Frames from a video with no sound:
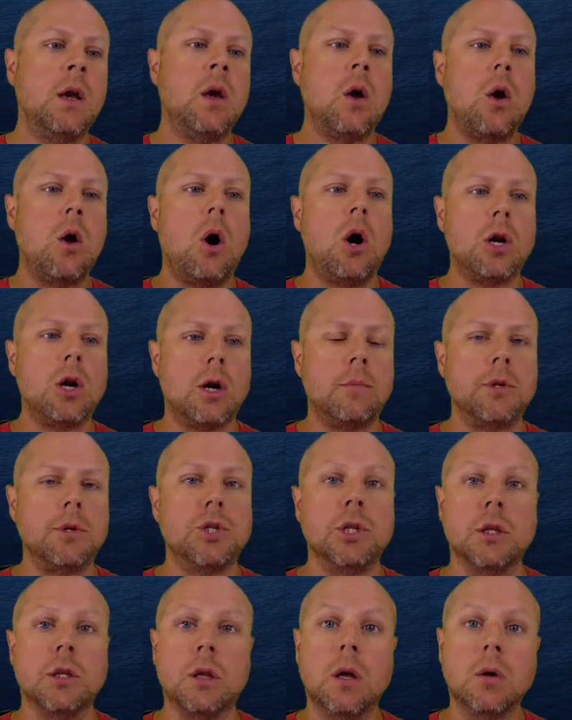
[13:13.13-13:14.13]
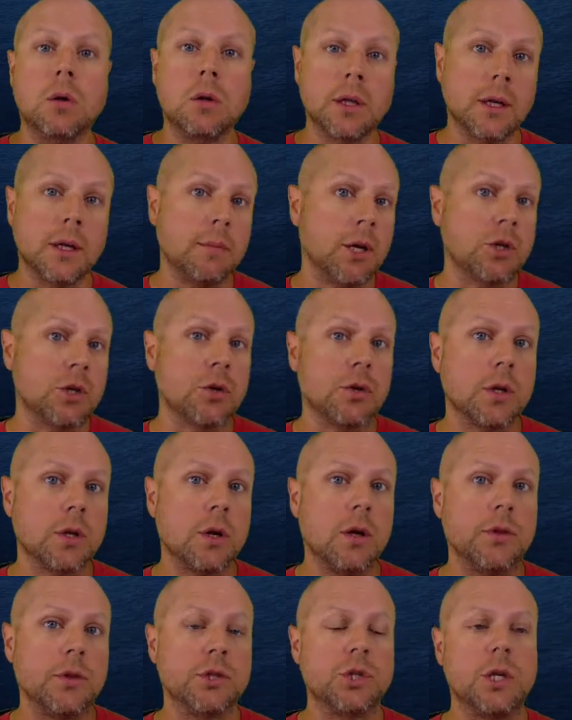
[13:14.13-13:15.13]
on our machine locally to make sure that
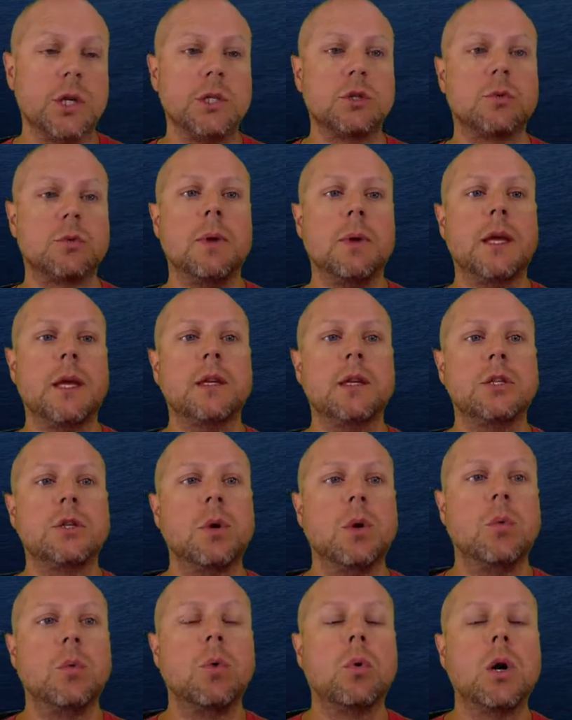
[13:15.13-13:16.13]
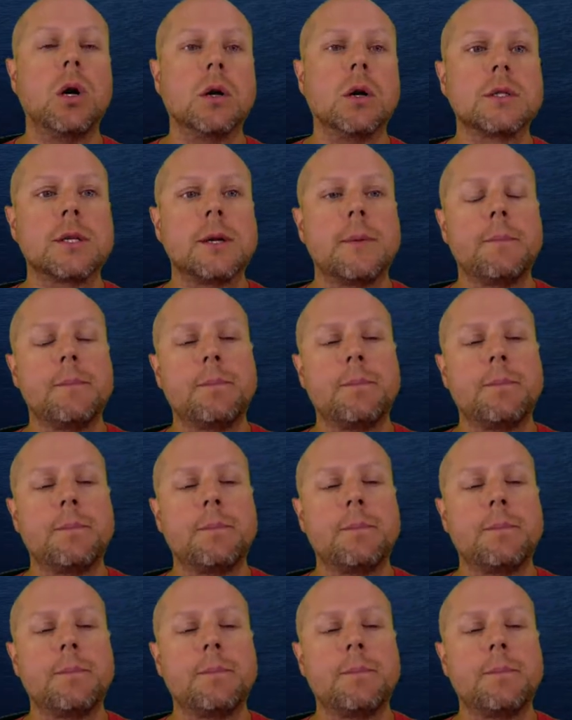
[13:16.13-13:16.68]
all the changes we're making to it works.